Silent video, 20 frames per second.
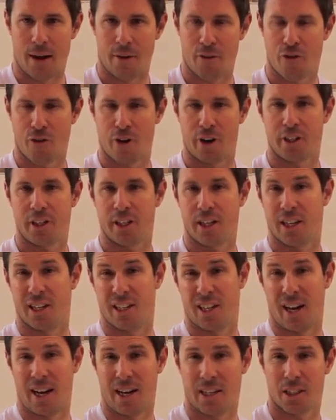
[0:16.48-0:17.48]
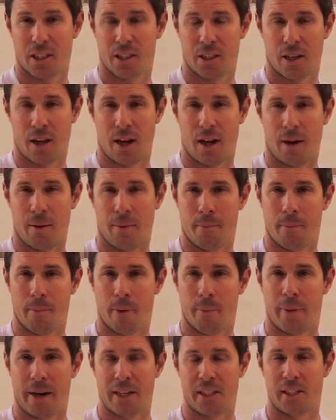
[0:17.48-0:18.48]
Tracy has asked
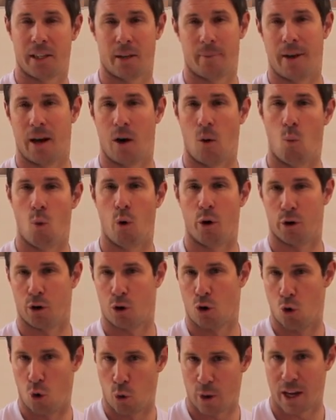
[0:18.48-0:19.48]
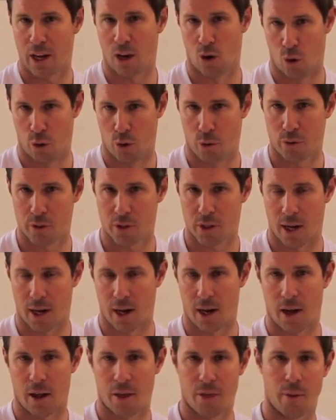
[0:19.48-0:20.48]
basically about what cooking oils
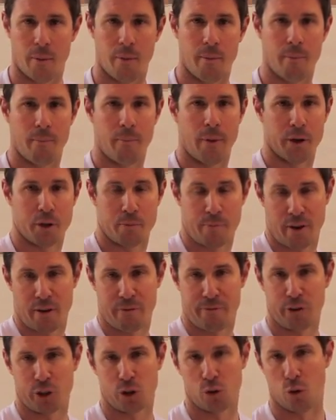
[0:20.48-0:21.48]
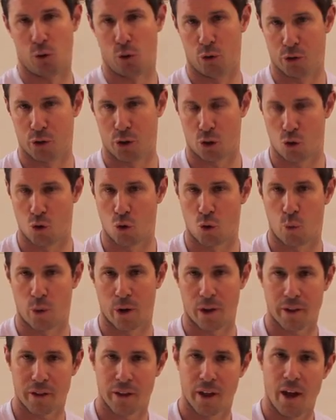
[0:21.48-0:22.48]
are the most beneficial oils to cook
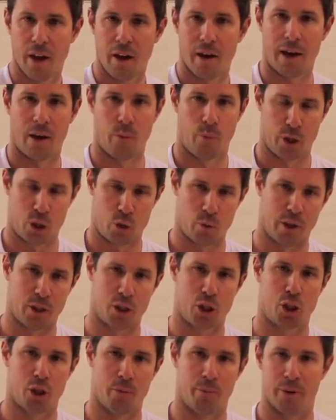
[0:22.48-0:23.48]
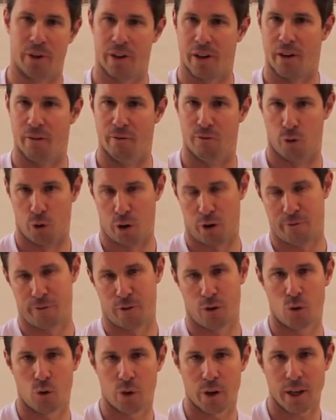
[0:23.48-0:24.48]
with and which ones should be avoided
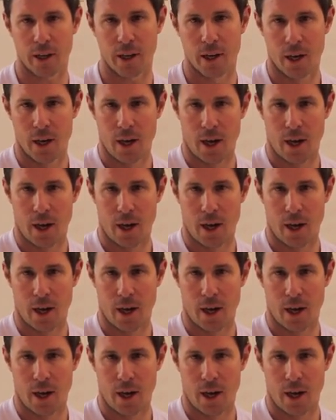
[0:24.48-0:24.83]
for cooking.